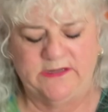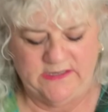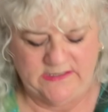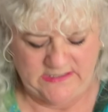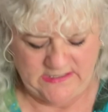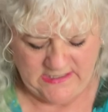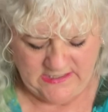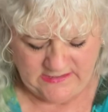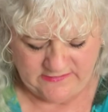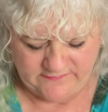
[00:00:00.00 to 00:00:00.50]
a
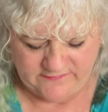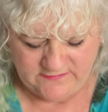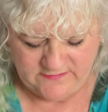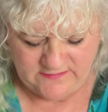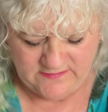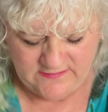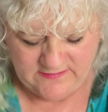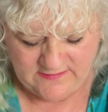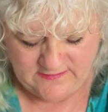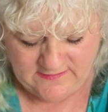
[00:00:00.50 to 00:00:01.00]
carton,
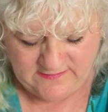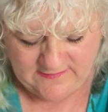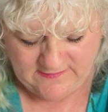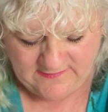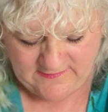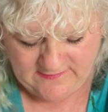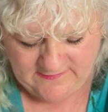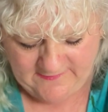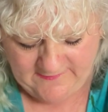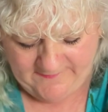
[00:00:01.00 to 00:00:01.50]

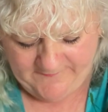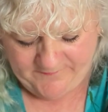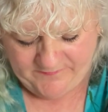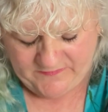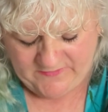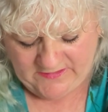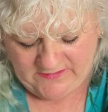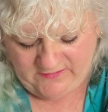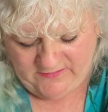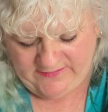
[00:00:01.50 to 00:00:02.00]

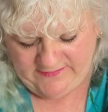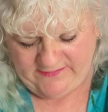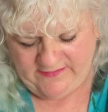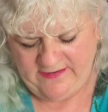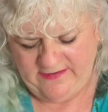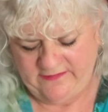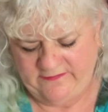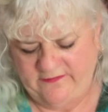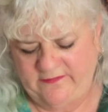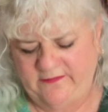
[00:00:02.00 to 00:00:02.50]
like
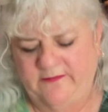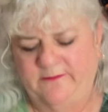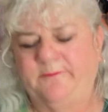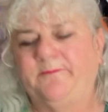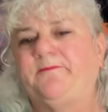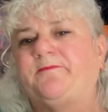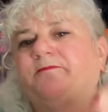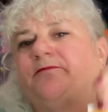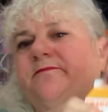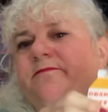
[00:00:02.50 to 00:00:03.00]
that.
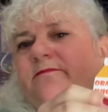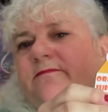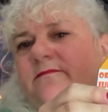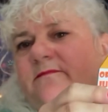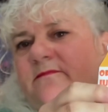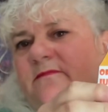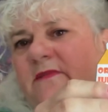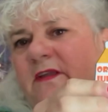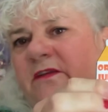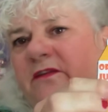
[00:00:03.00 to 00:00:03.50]

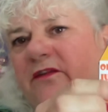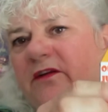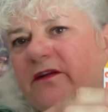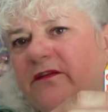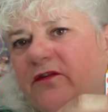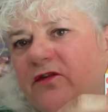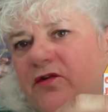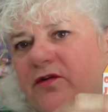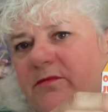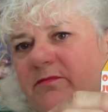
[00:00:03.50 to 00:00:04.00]
So it's
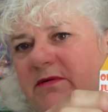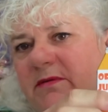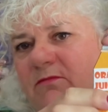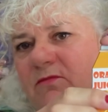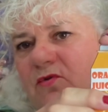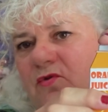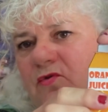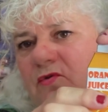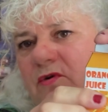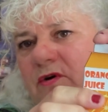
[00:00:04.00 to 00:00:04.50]
got a bit
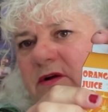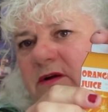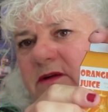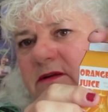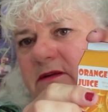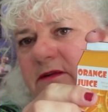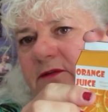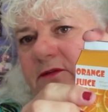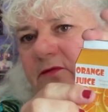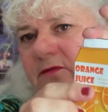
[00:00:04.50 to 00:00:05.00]
more
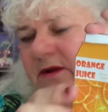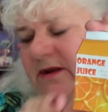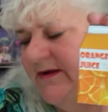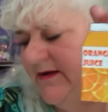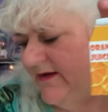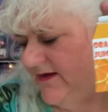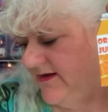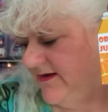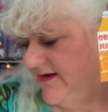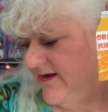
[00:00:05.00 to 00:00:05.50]

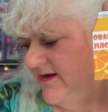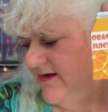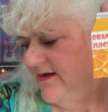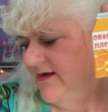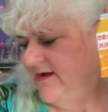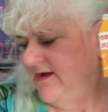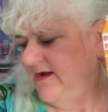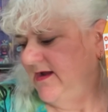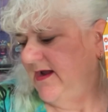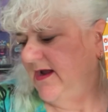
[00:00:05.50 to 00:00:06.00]
3D.
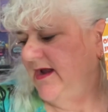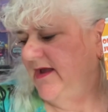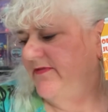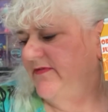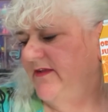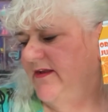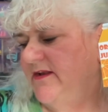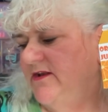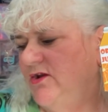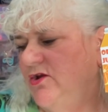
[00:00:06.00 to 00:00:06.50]
And
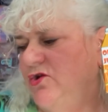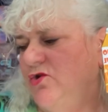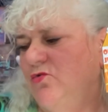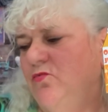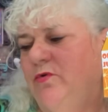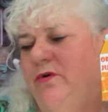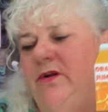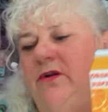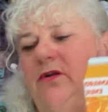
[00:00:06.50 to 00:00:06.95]
then you would